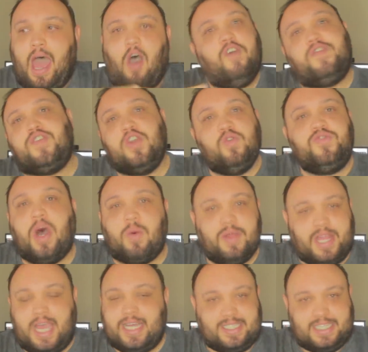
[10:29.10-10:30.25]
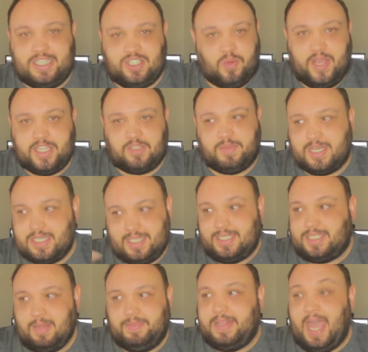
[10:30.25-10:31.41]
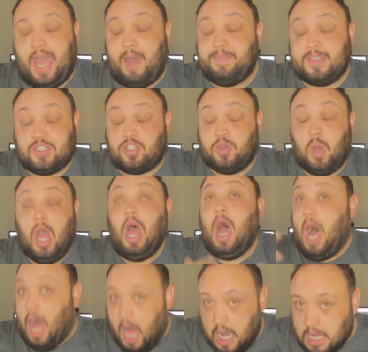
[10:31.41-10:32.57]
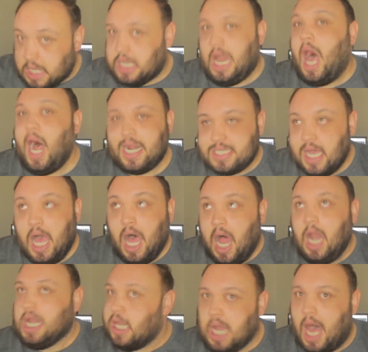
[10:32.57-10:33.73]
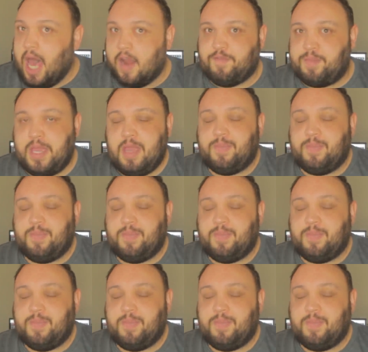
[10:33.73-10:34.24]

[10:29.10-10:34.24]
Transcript: how have you dealt with that situation? Because this is something that happens to a lot of